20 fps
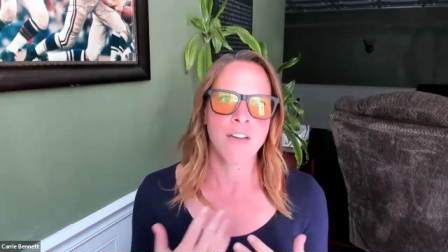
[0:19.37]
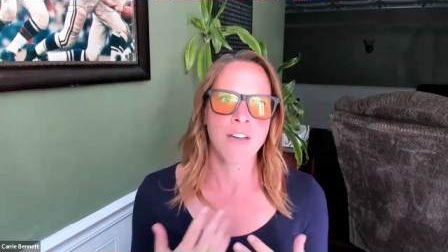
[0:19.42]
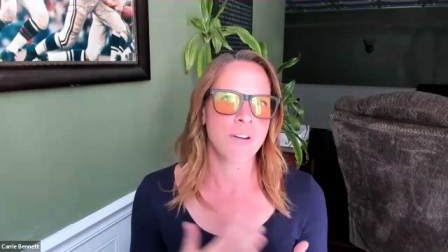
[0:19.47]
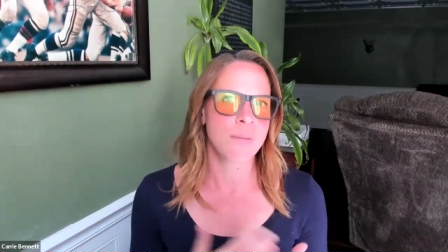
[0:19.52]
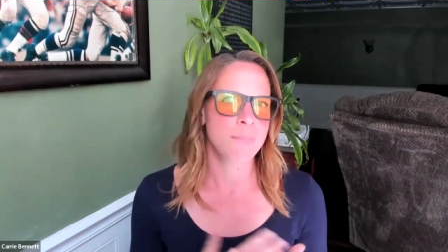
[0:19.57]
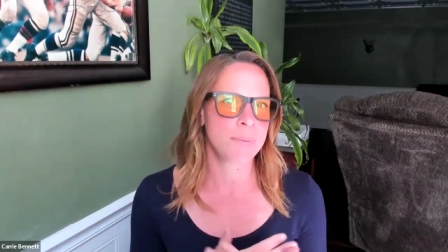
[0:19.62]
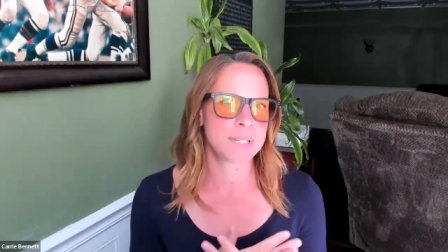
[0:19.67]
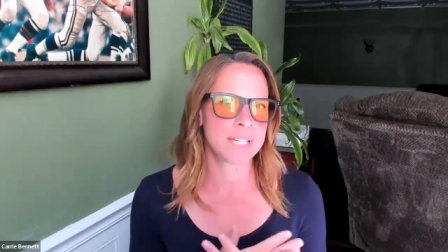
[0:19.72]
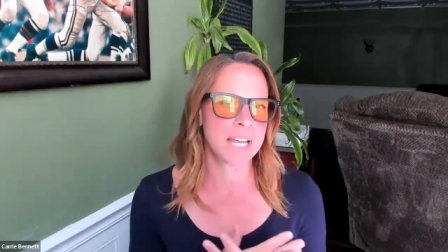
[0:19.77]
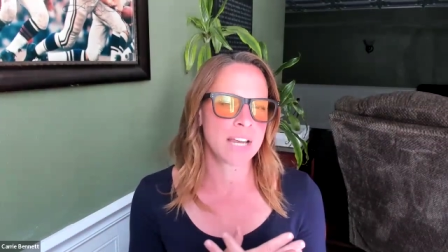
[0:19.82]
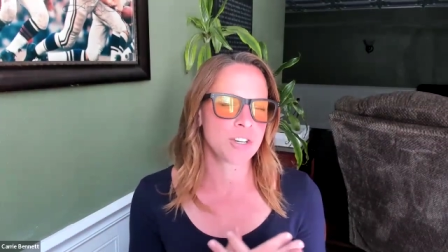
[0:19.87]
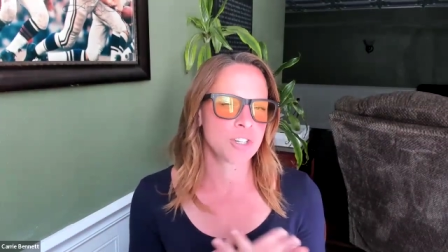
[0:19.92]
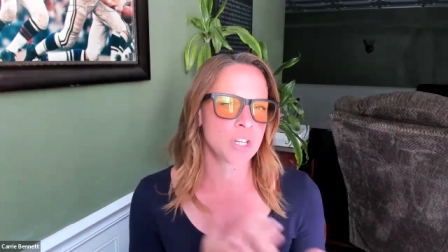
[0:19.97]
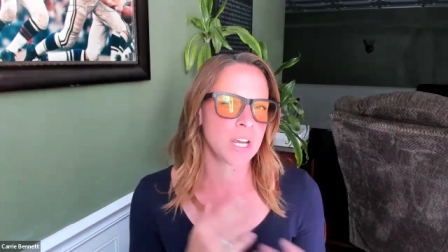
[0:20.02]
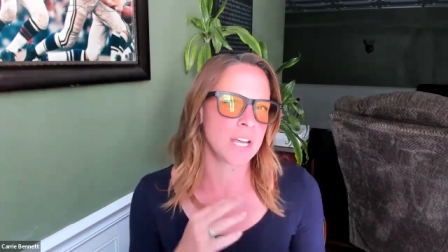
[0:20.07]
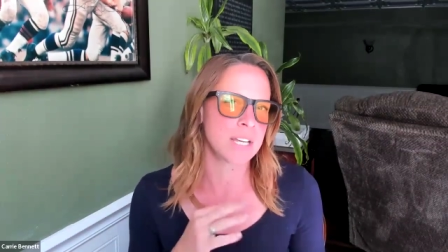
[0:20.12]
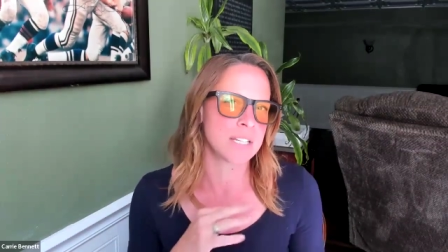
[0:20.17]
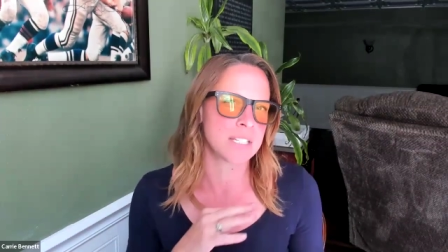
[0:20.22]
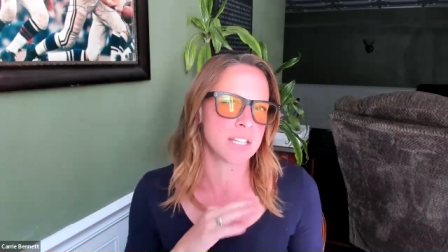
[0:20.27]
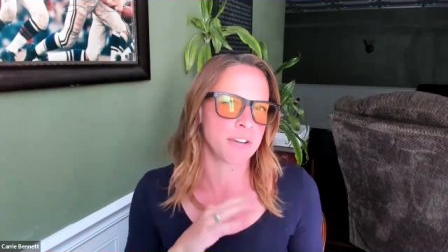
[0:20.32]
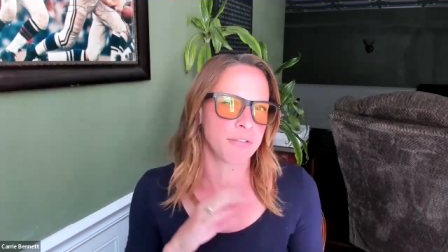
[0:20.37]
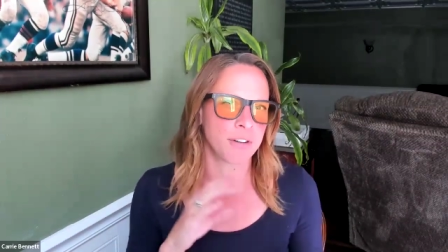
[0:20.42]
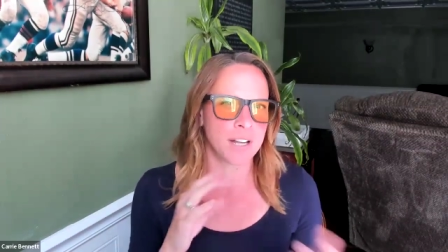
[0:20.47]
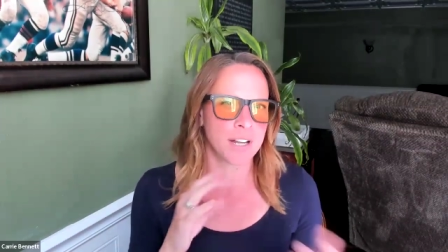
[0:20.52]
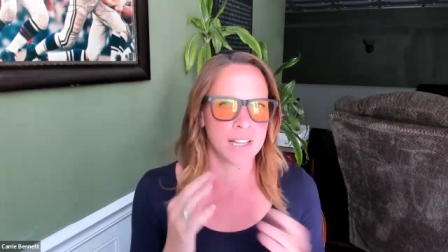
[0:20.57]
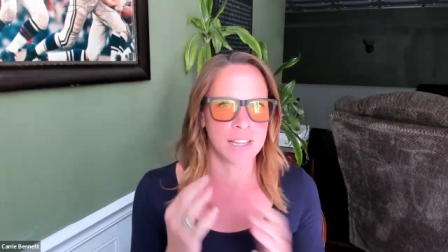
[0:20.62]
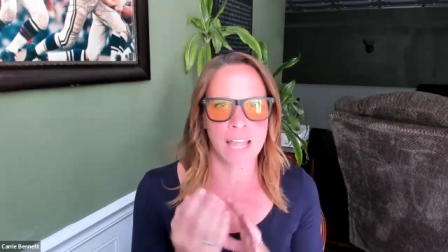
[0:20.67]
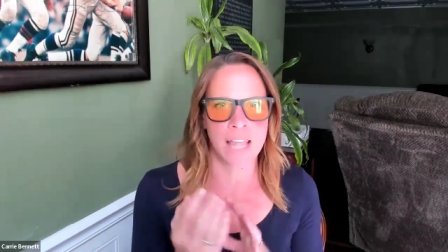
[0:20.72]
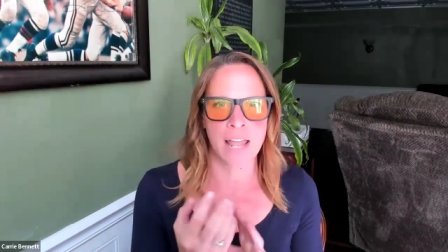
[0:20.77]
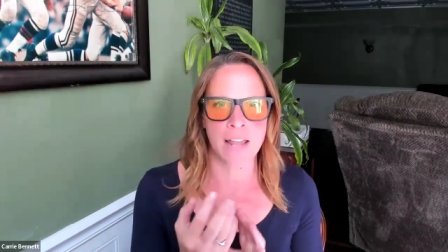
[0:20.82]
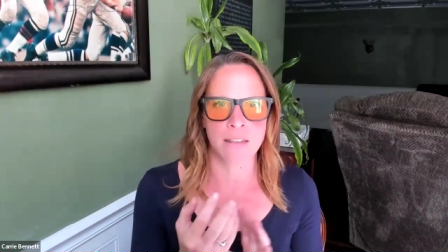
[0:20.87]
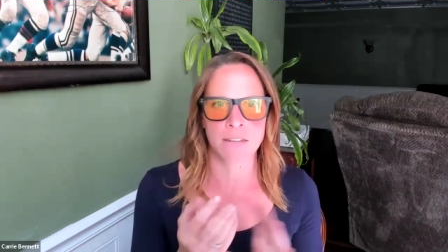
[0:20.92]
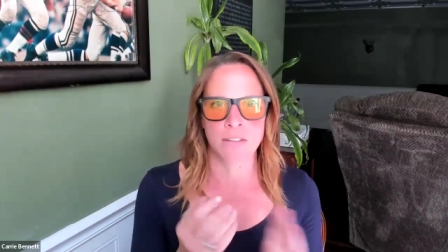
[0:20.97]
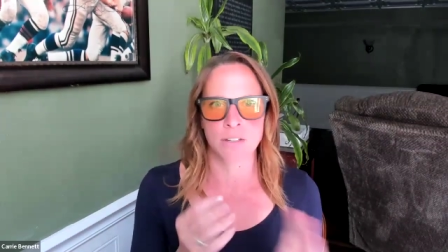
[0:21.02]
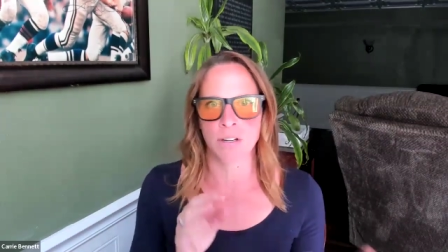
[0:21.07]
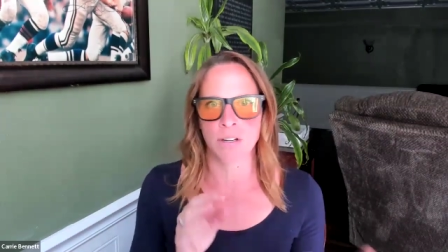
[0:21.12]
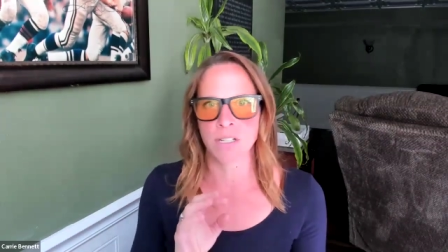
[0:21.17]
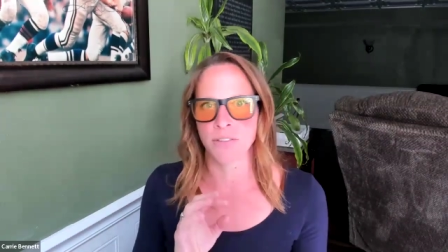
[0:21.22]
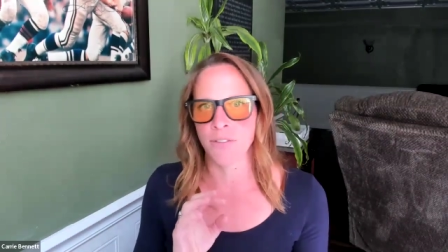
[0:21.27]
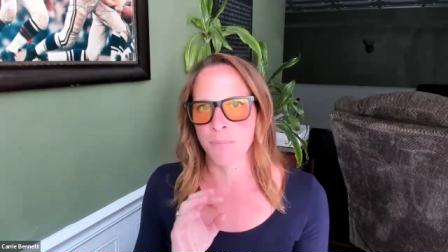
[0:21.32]
from potentially a different lens
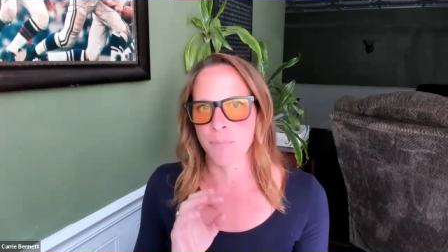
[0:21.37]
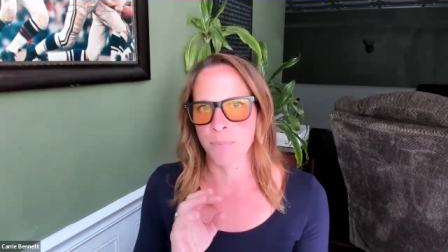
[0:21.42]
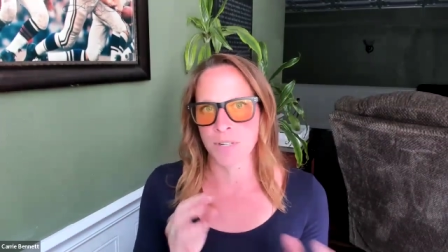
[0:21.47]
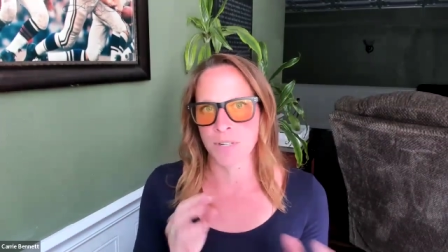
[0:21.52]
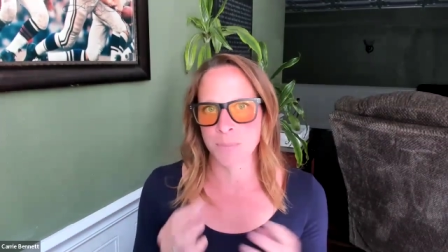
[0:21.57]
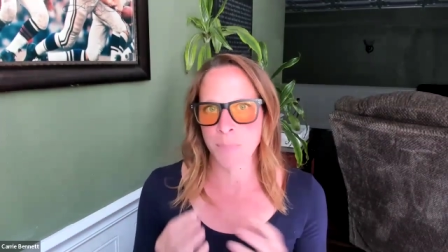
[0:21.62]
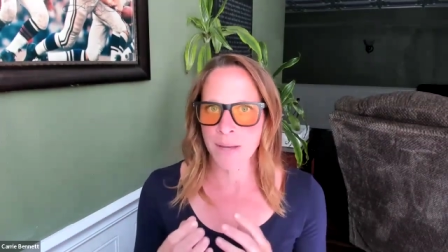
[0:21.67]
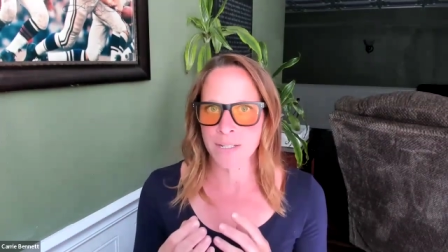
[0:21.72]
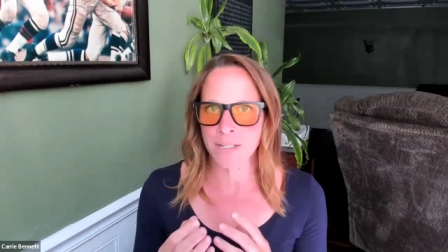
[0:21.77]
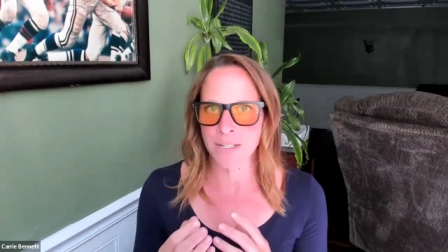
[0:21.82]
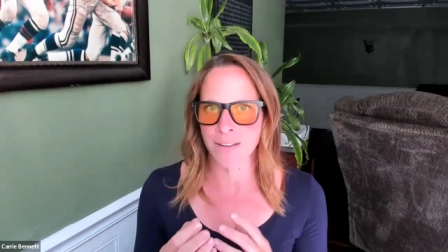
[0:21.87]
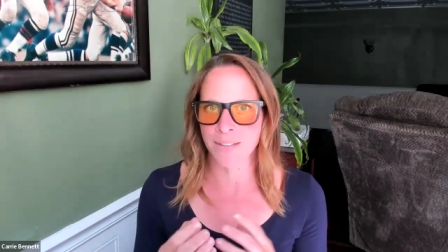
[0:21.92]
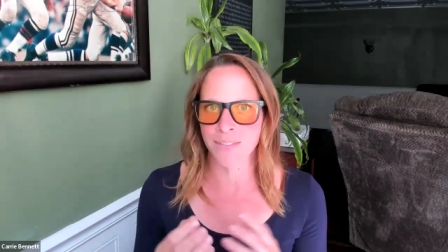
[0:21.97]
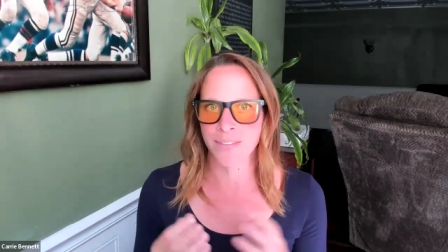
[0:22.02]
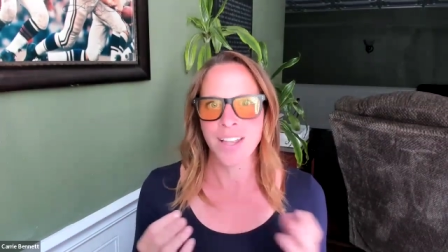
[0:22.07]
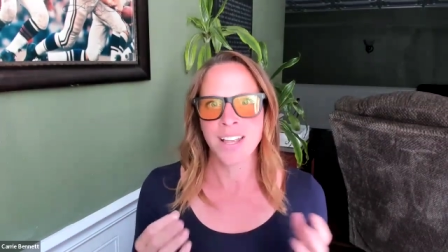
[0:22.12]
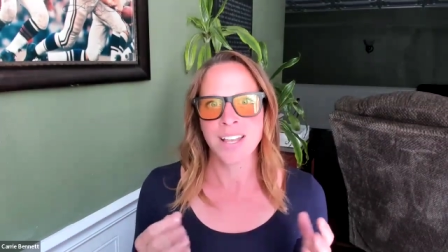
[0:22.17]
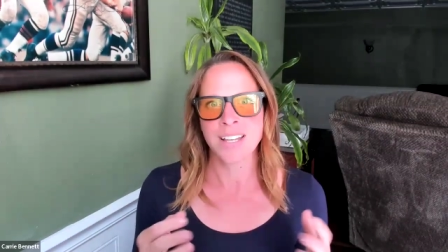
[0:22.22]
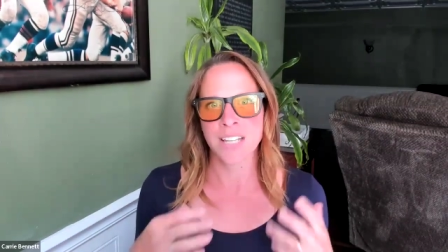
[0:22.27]
or a different perspective,